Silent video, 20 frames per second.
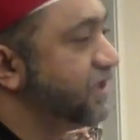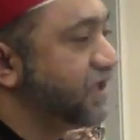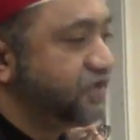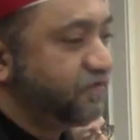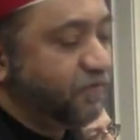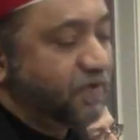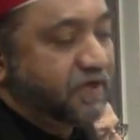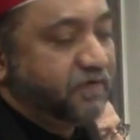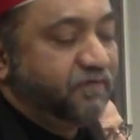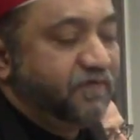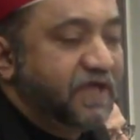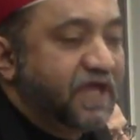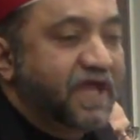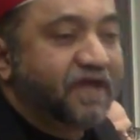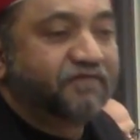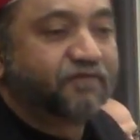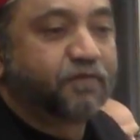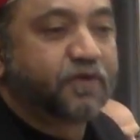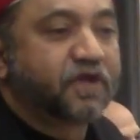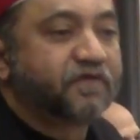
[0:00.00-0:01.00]
it. That's why we
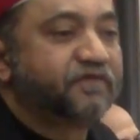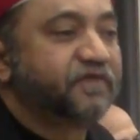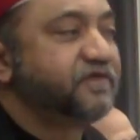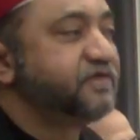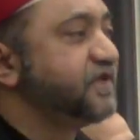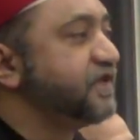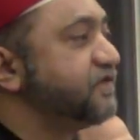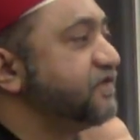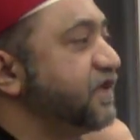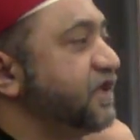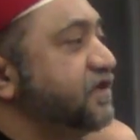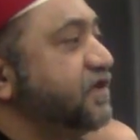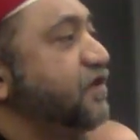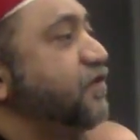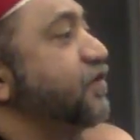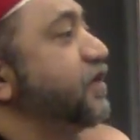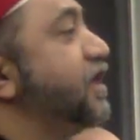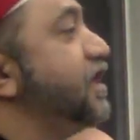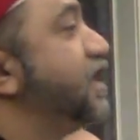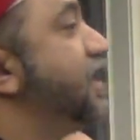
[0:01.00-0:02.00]
have prophets, etc.,
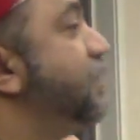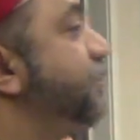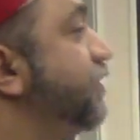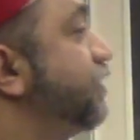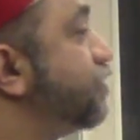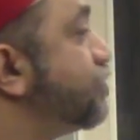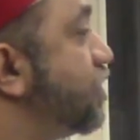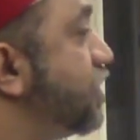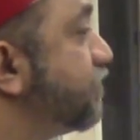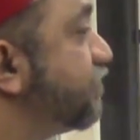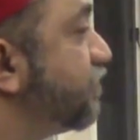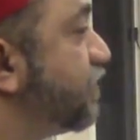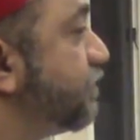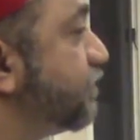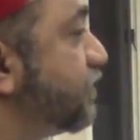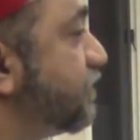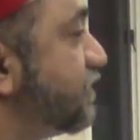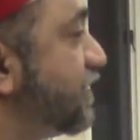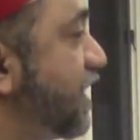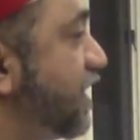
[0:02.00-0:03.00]
who can come and
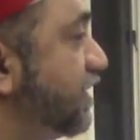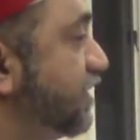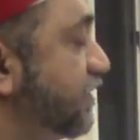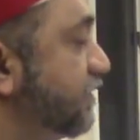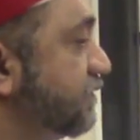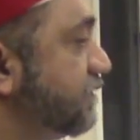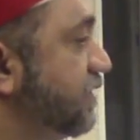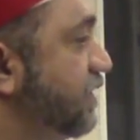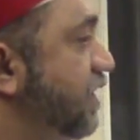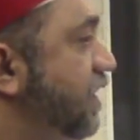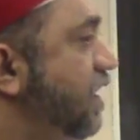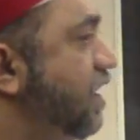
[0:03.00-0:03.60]
transform societies.